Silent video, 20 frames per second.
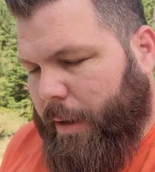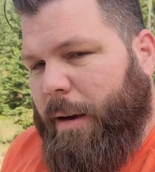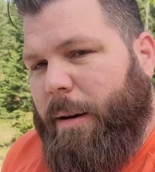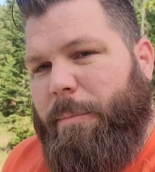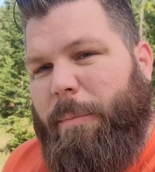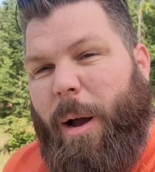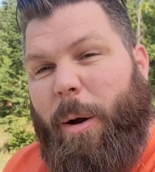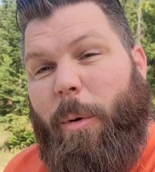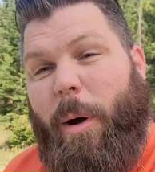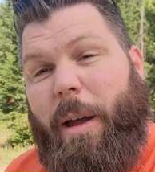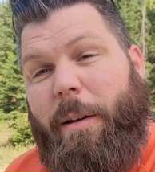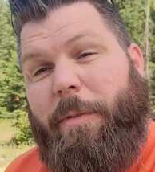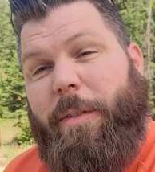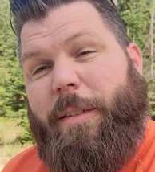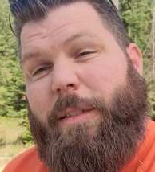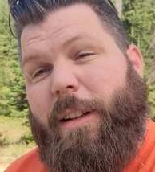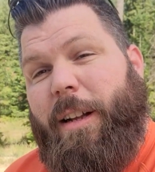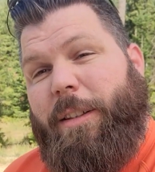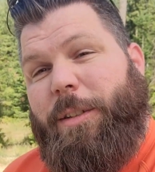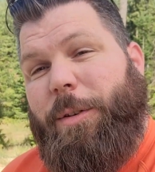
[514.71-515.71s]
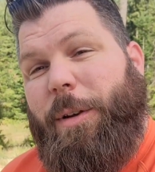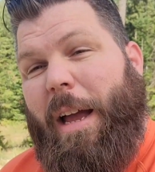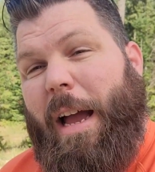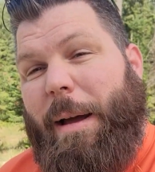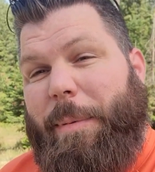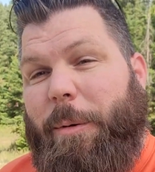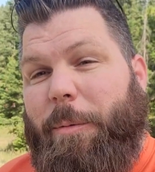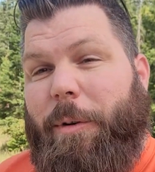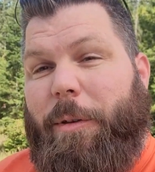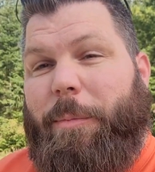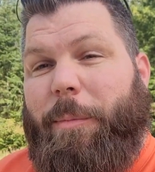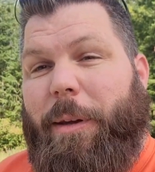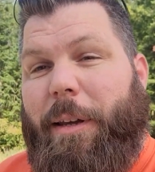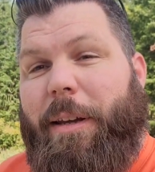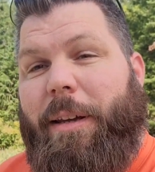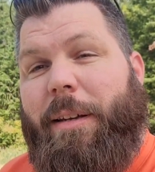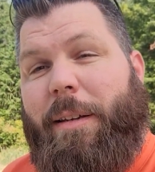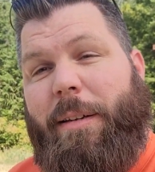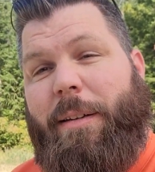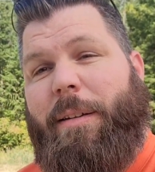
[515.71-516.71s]
My wife is not too happy with
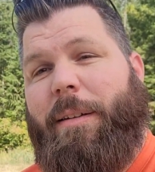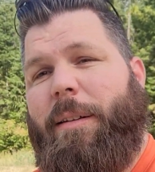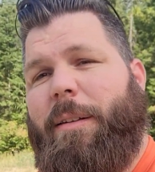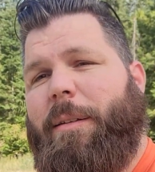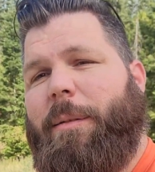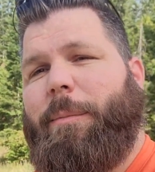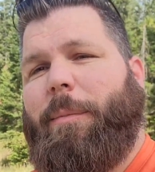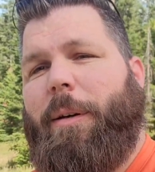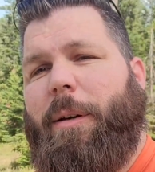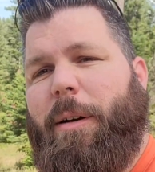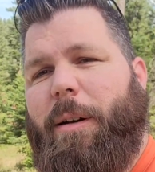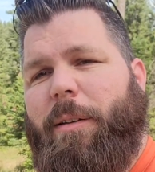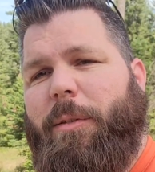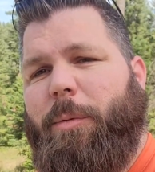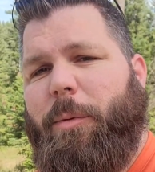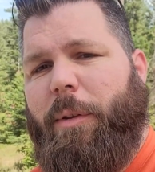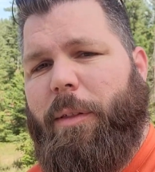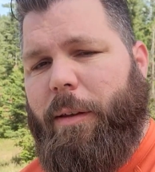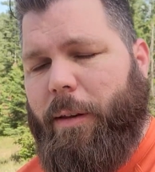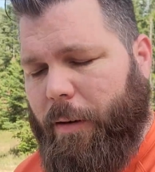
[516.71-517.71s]
me, I'll be honest with you